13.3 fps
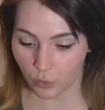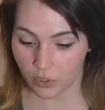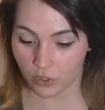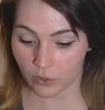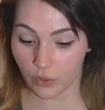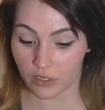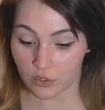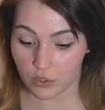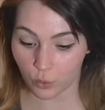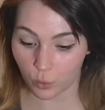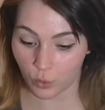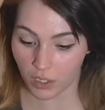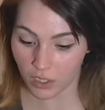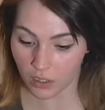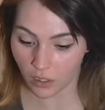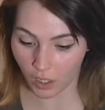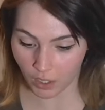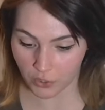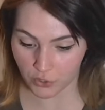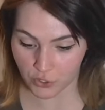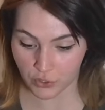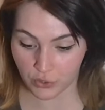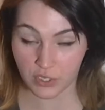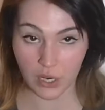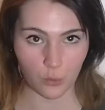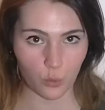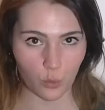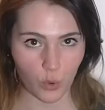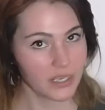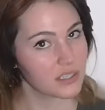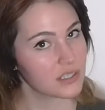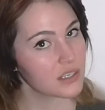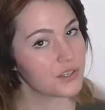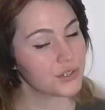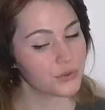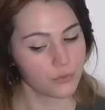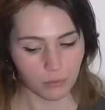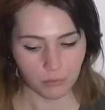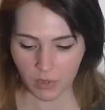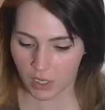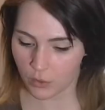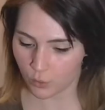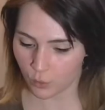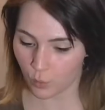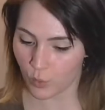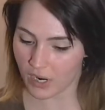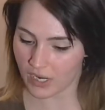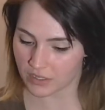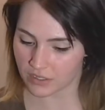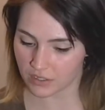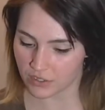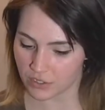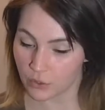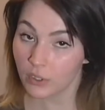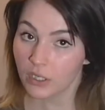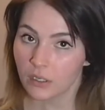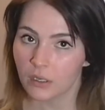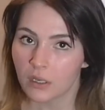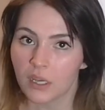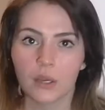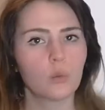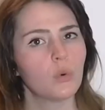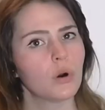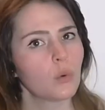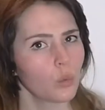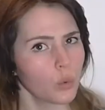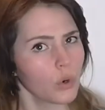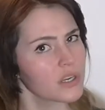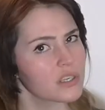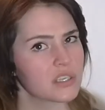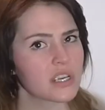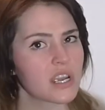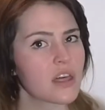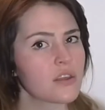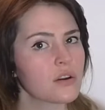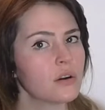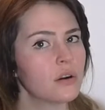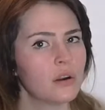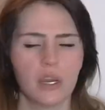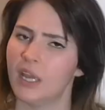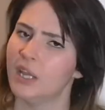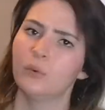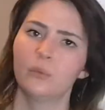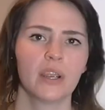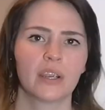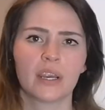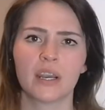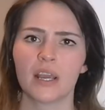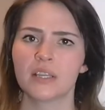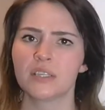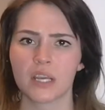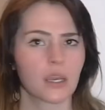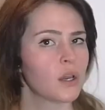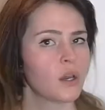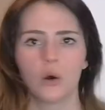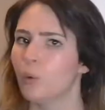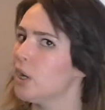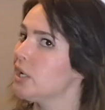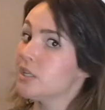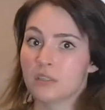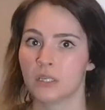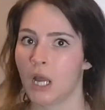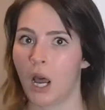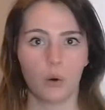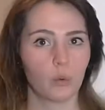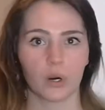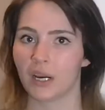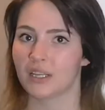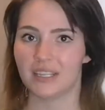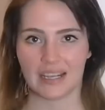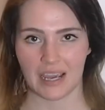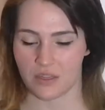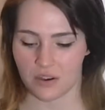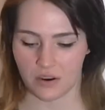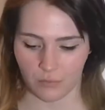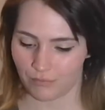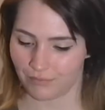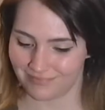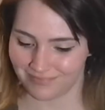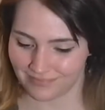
We are going to work on choosing what to do, when to do it, what works together, and recognizing what does not work together.